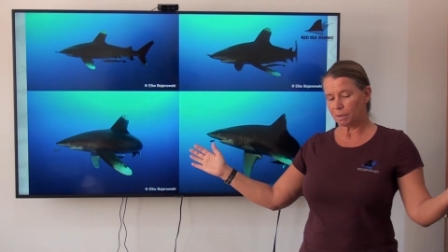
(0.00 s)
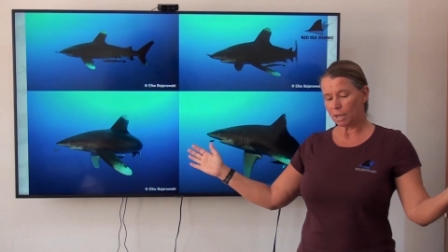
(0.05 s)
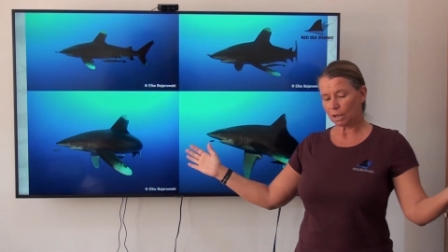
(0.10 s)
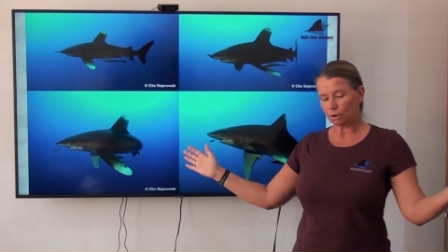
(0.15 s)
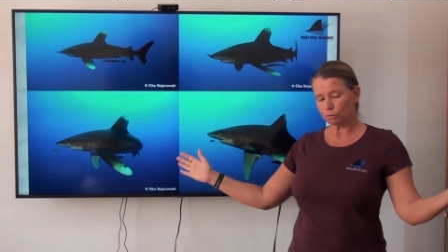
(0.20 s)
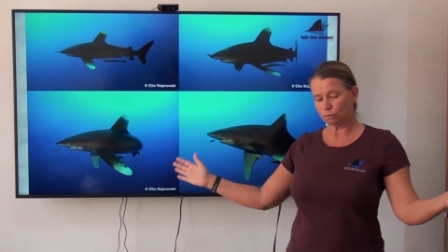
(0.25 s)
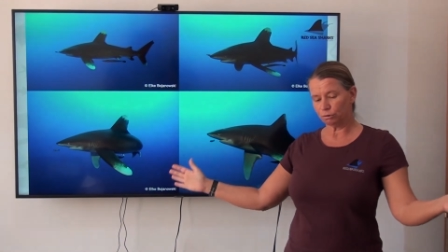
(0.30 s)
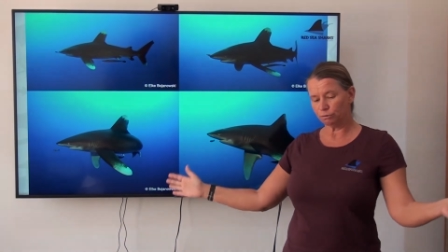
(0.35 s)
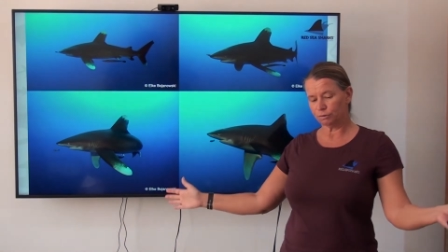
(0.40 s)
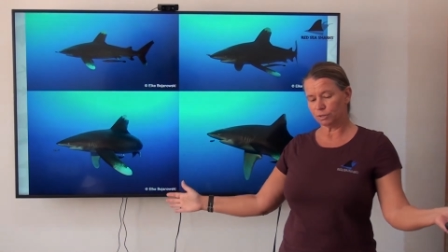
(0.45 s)

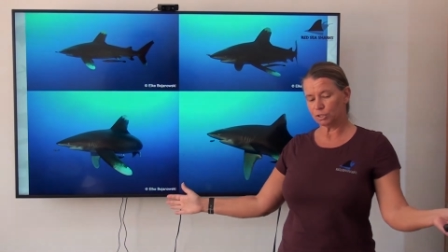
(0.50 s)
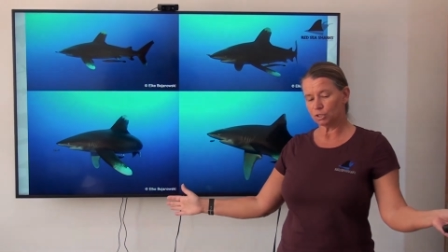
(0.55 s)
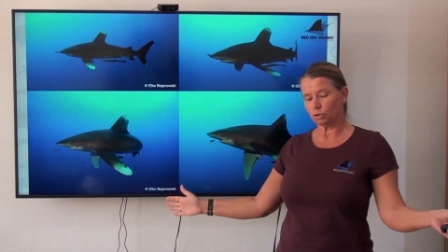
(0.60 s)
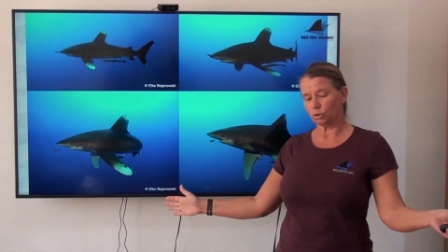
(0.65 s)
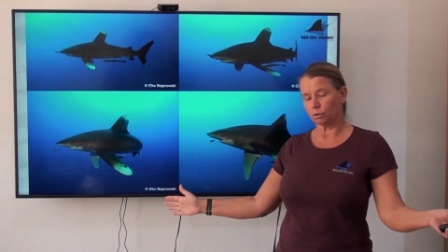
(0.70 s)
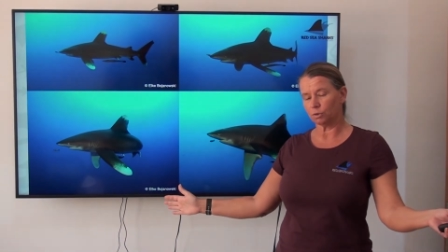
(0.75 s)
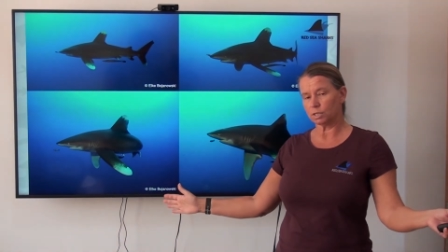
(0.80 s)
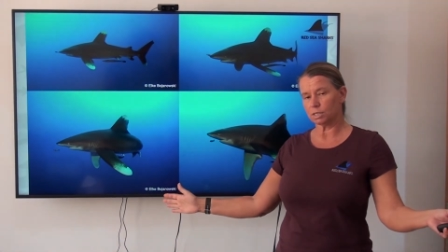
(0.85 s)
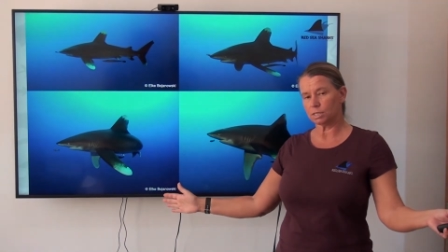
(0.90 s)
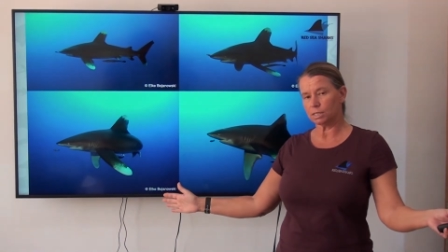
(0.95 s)
pectoral fins
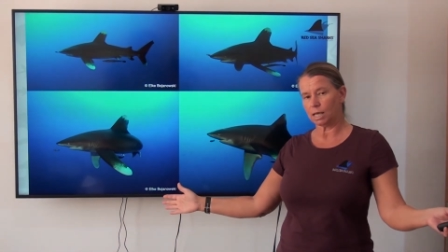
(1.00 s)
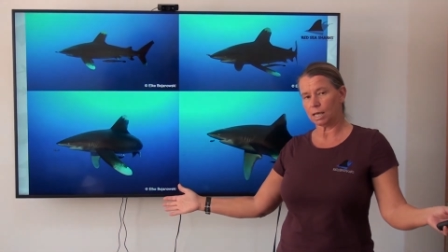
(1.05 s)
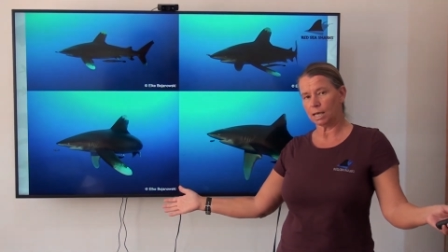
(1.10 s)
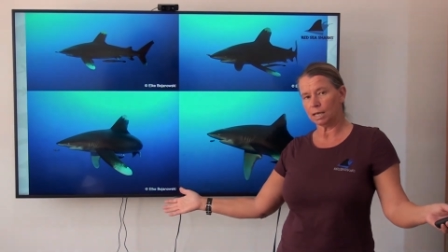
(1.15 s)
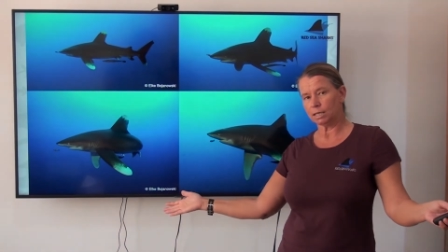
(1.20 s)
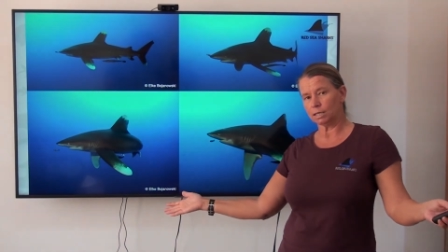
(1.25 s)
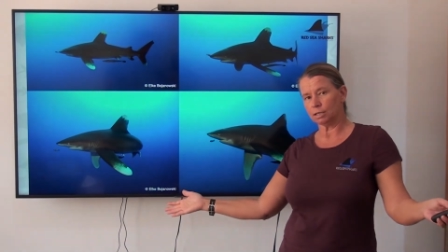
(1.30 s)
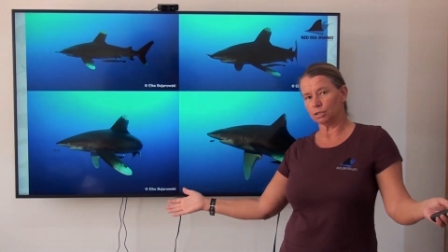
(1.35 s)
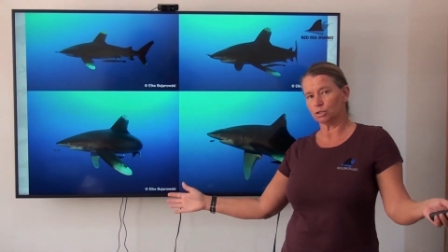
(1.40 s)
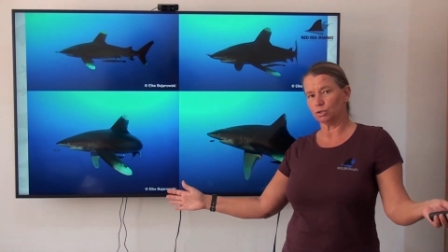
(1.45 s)
on the
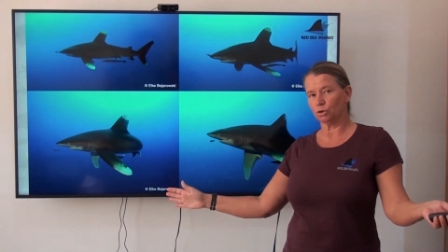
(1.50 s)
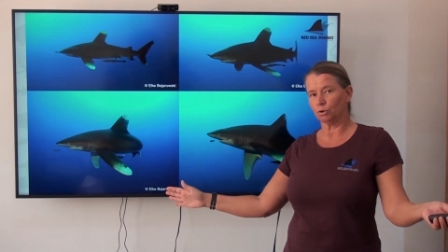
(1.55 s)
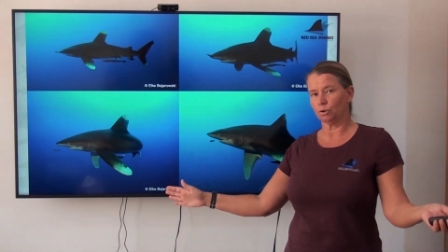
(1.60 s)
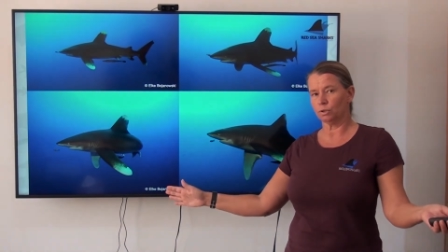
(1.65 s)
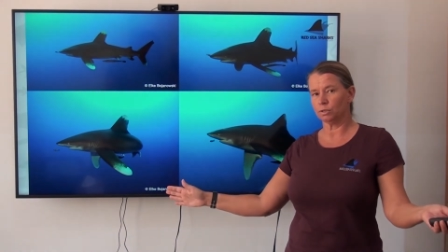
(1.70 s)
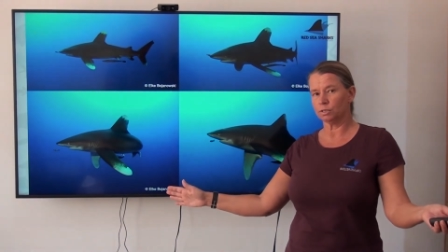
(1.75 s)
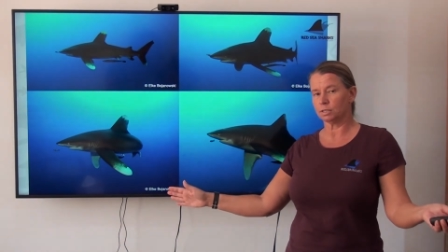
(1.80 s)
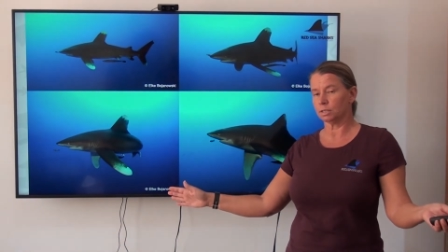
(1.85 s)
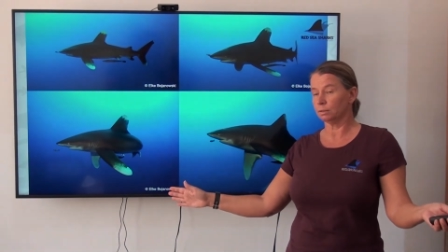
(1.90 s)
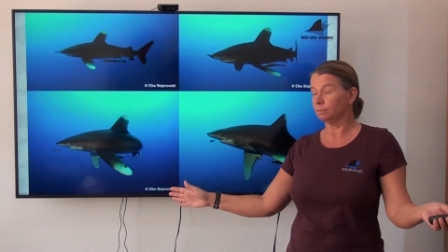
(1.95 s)
side and
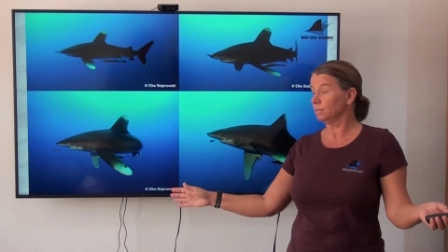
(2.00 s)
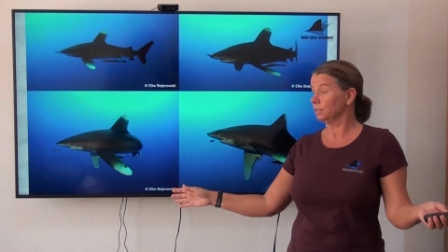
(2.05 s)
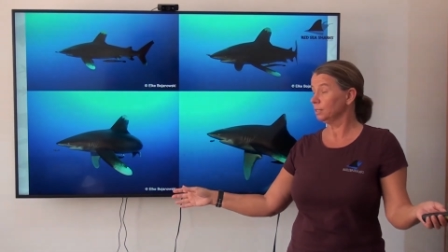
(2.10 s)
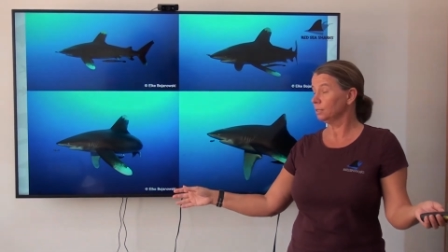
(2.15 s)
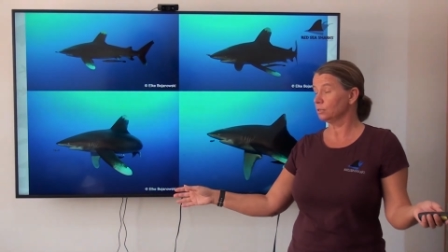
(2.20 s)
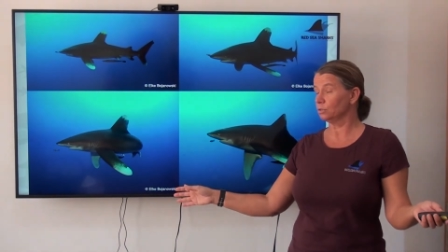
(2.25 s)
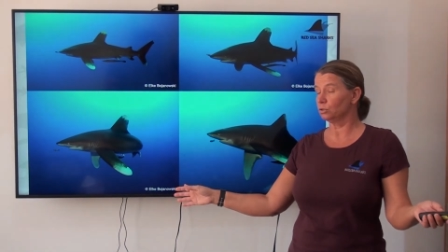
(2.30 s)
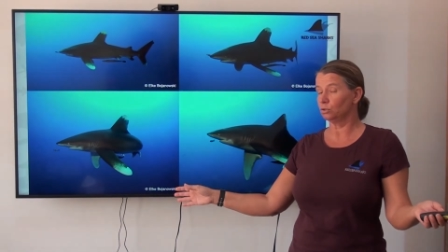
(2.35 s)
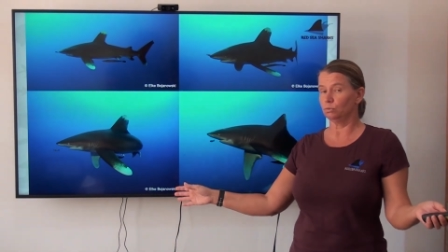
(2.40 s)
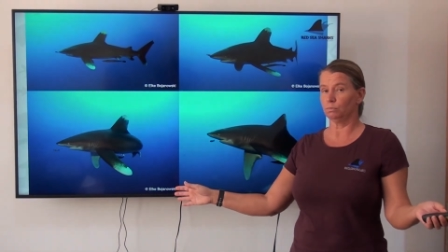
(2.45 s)
turns them, it
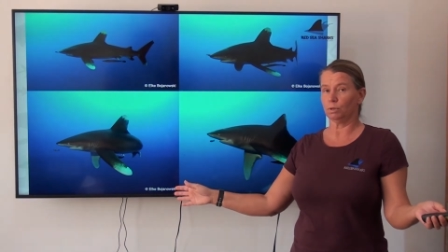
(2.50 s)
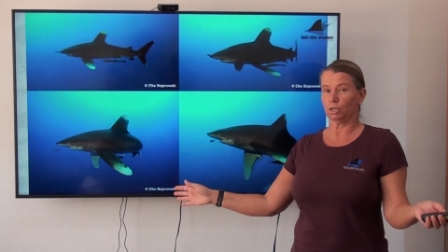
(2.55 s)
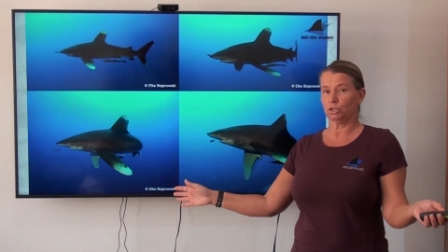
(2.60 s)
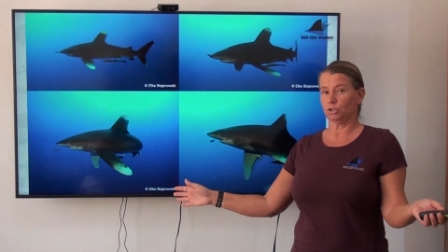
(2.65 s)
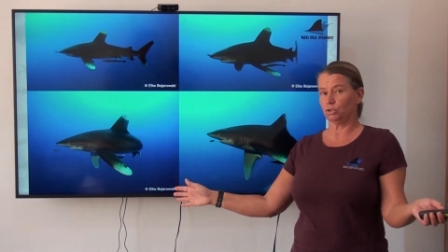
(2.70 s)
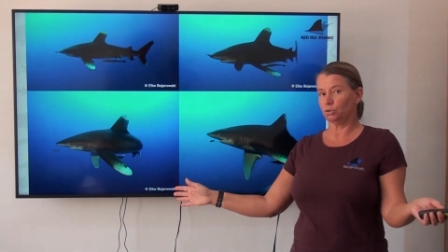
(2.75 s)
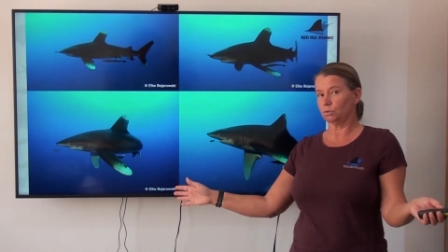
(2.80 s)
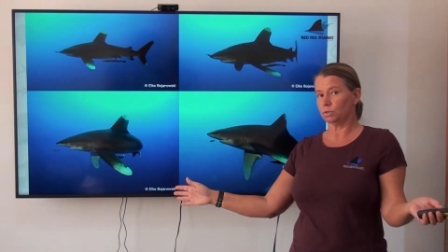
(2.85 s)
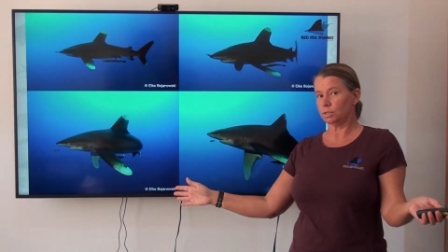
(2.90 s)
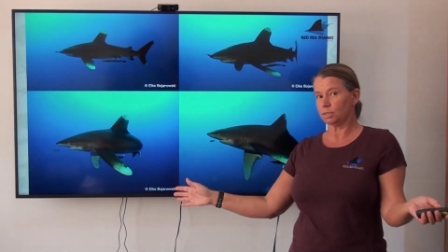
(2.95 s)
doesn't do
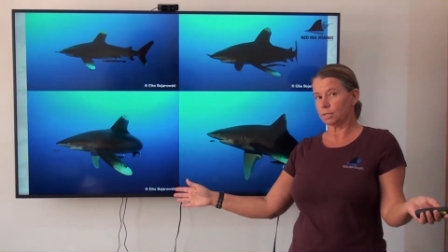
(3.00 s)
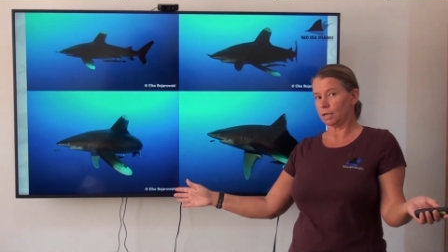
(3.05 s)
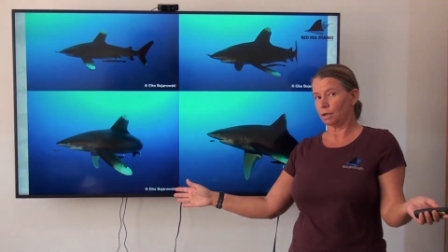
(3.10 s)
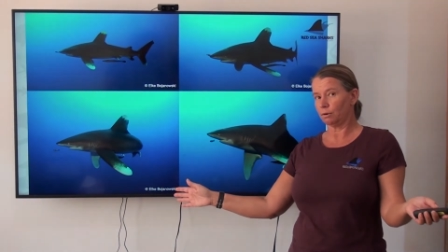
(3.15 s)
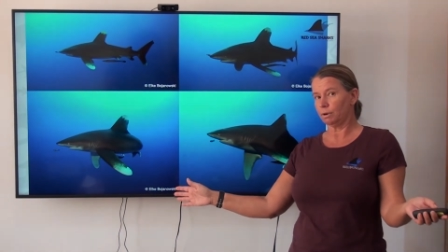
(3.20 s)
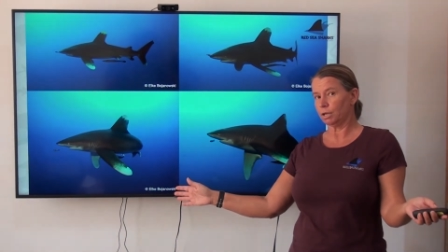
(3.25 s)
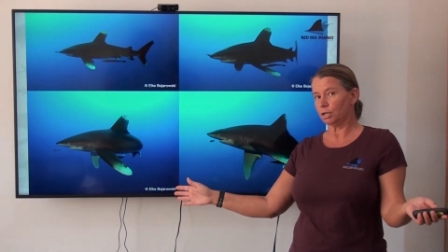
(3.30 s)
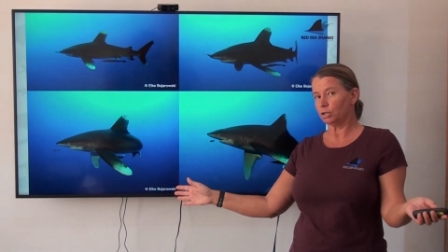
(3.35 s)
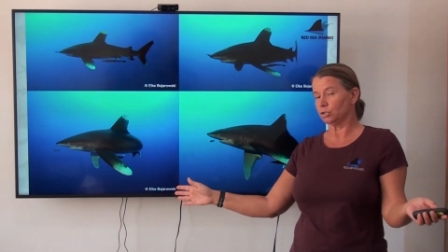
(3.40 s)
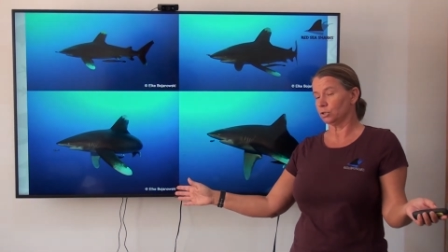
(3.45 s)
much to his
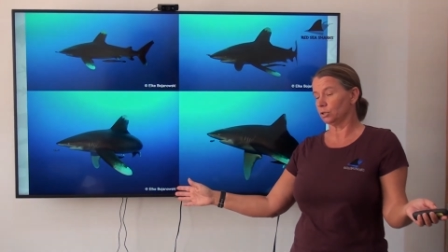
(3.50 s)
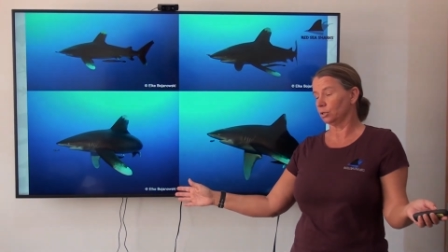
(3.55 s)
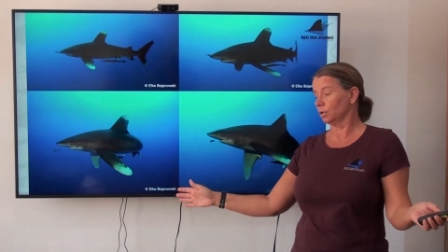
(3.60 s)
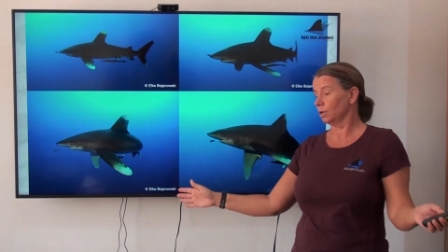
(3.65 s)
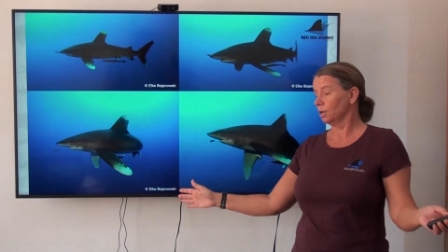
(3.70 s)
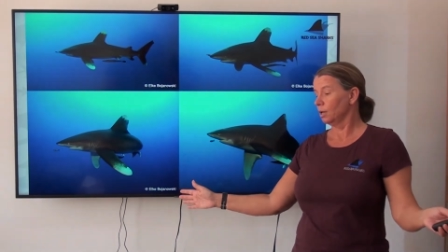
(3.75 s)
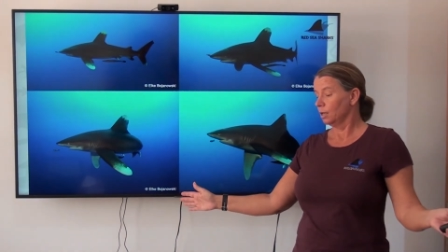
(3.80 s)
direction.